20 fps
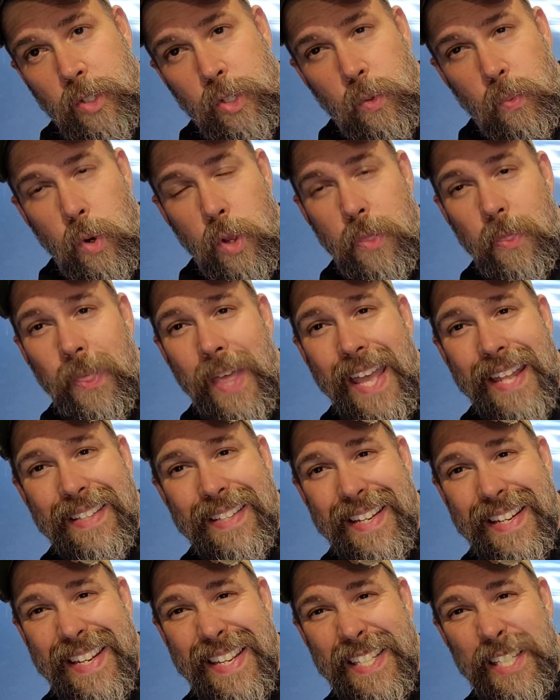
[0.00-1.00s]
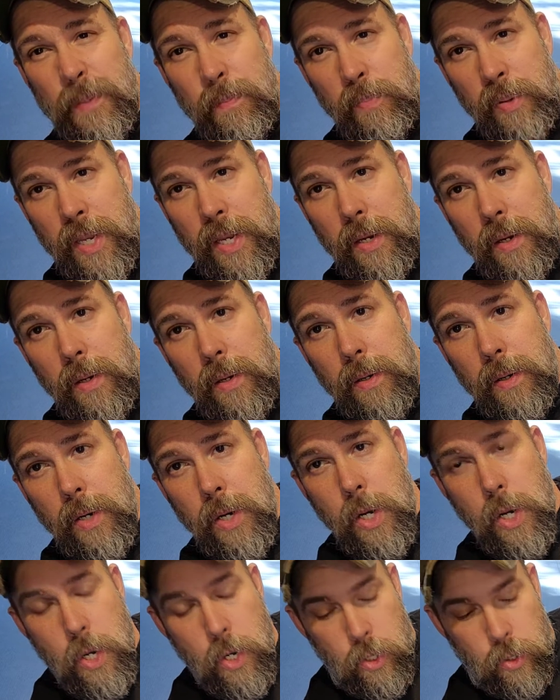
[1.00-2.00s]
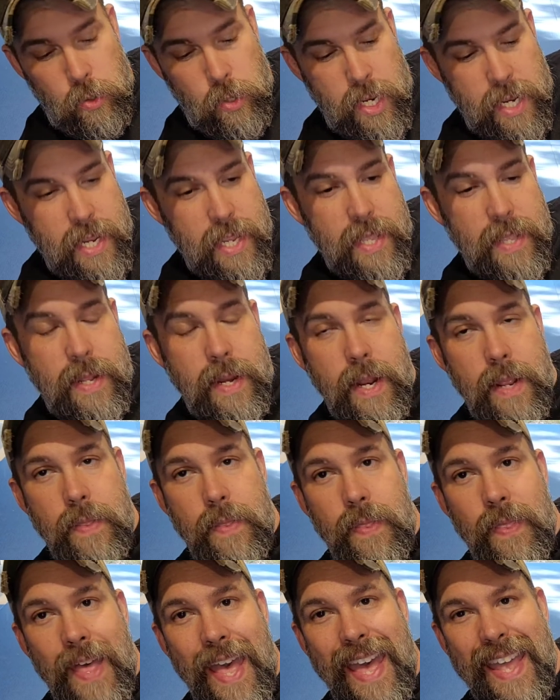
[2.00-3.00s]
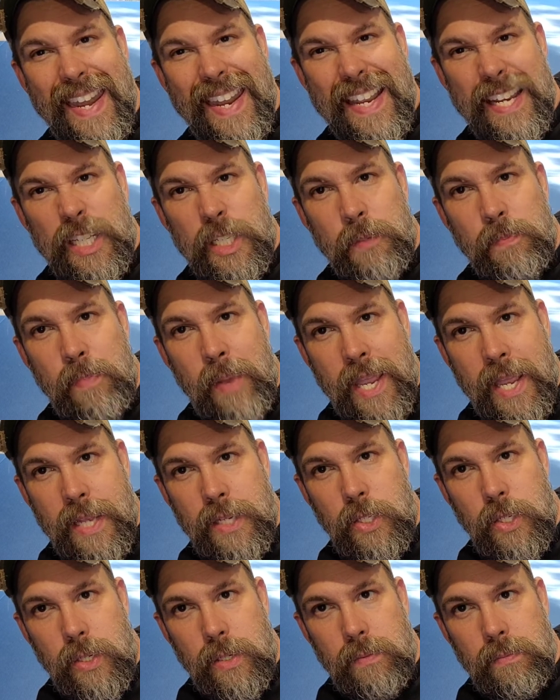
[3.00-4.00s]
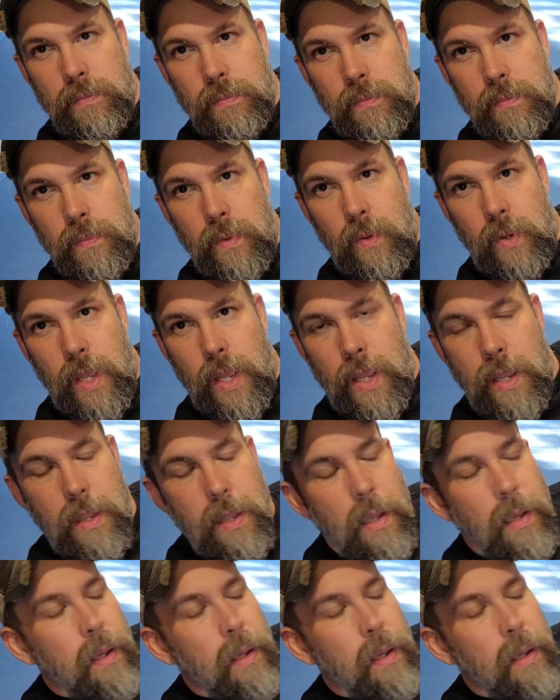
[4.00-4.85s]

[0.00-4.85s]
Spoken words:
You want that to disappear in that expansion, okay?